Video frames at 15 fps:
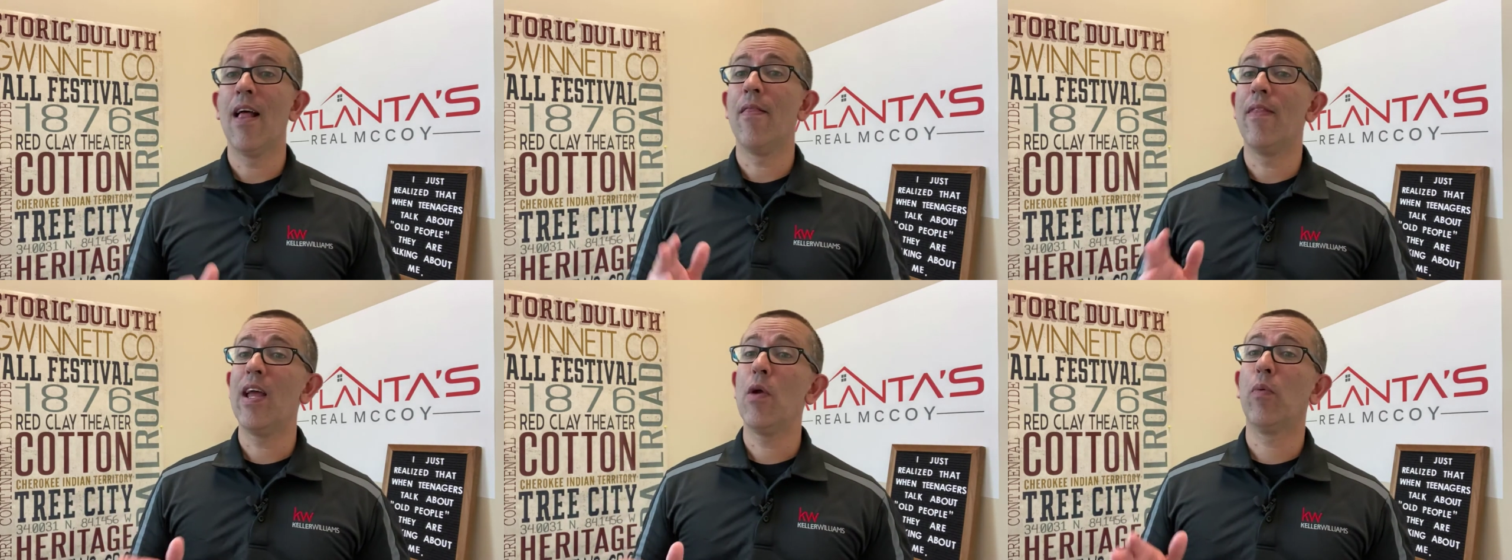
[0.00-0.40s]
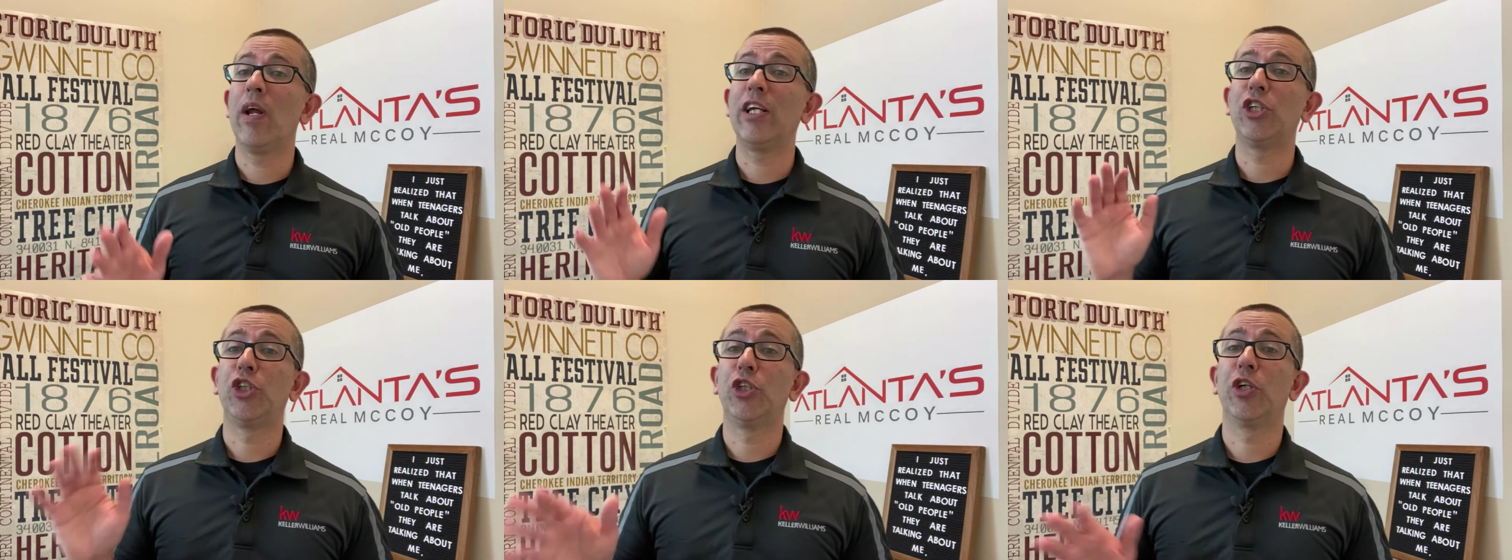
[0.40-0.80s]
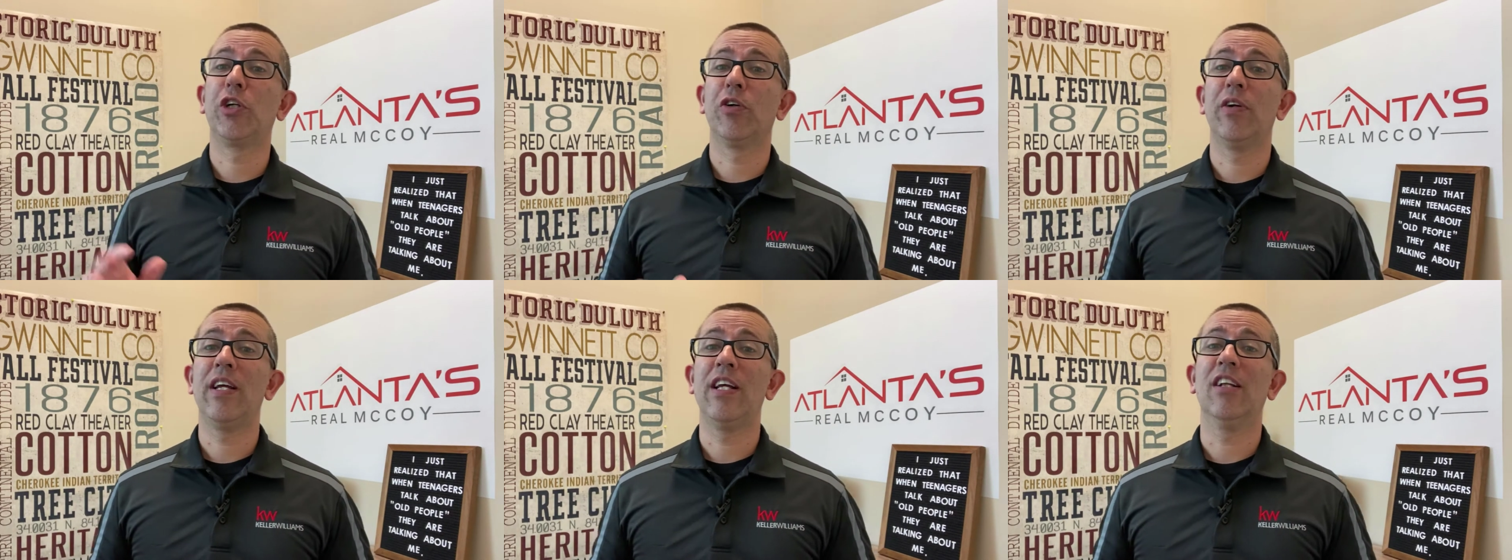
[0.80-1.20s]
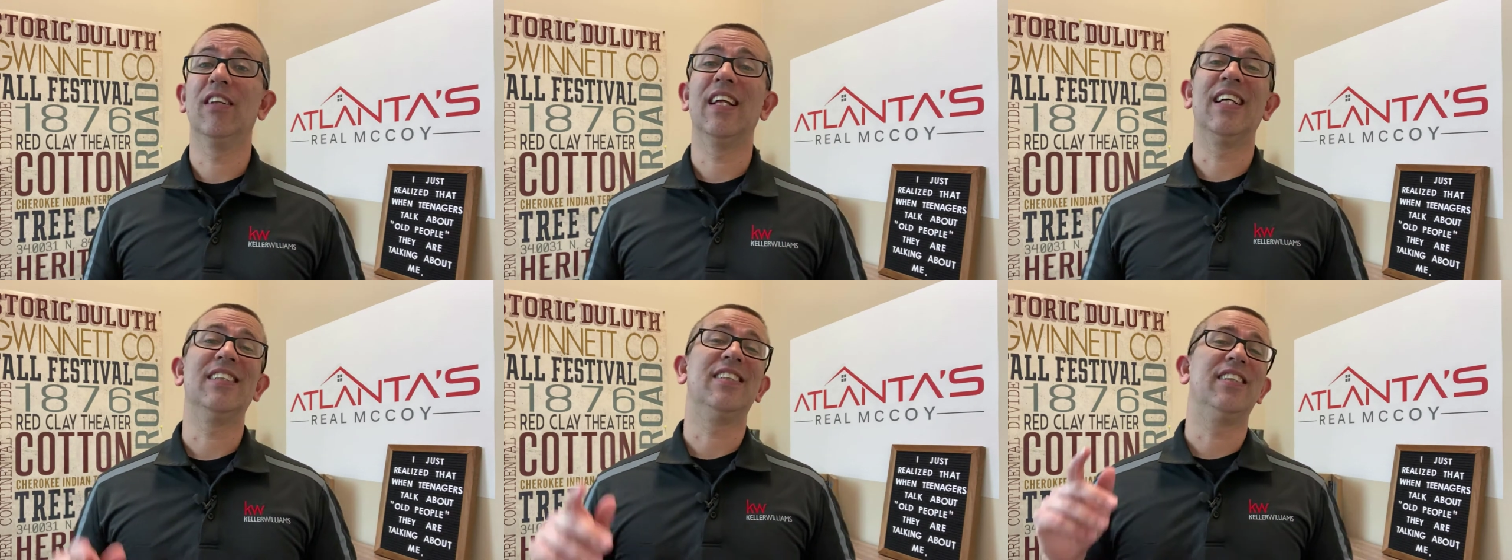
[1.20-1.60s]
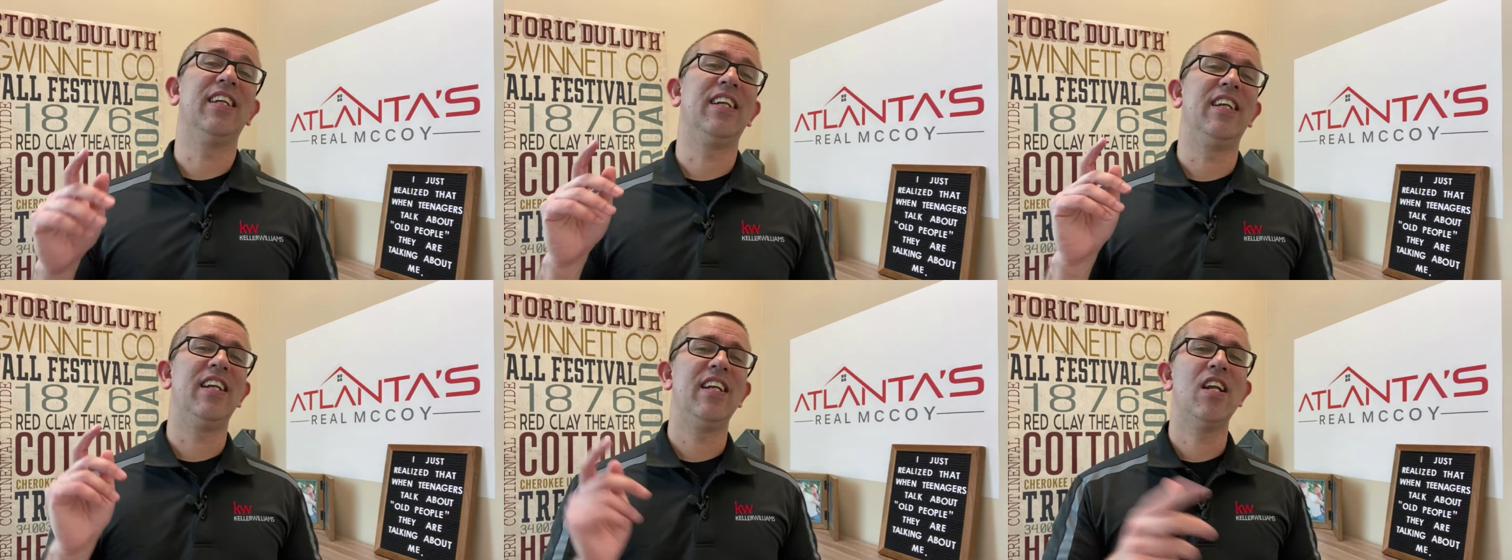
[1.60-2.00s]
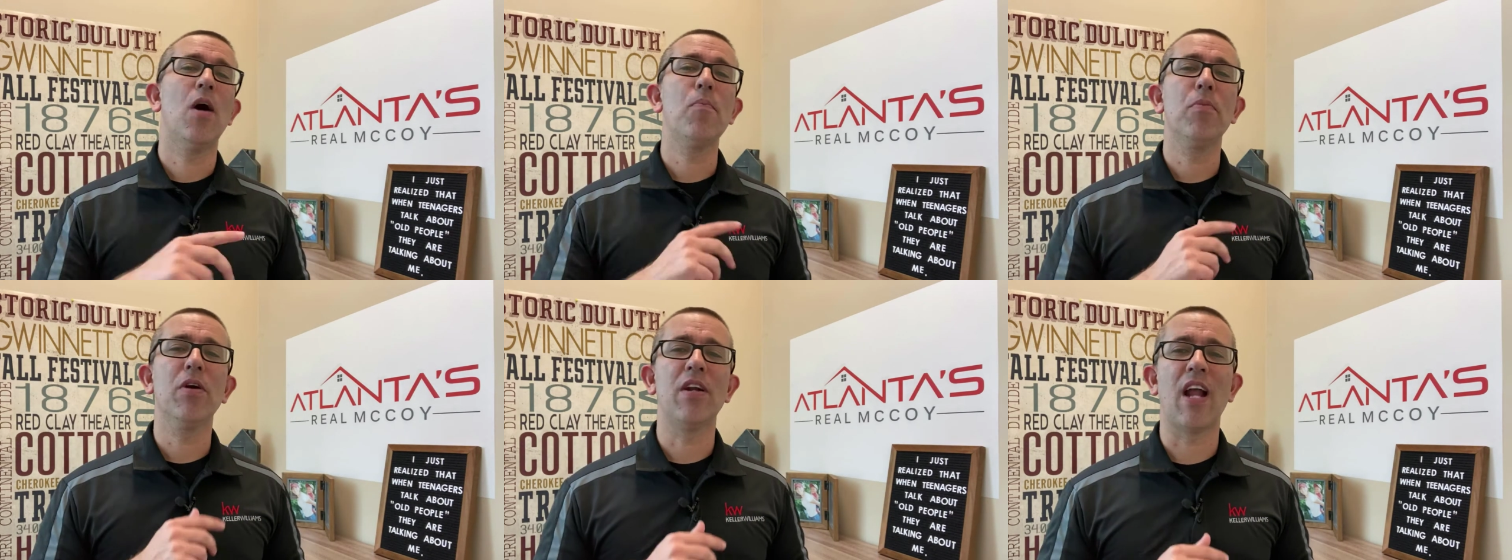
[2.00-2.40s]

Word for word: they rank Sugar Hill as the number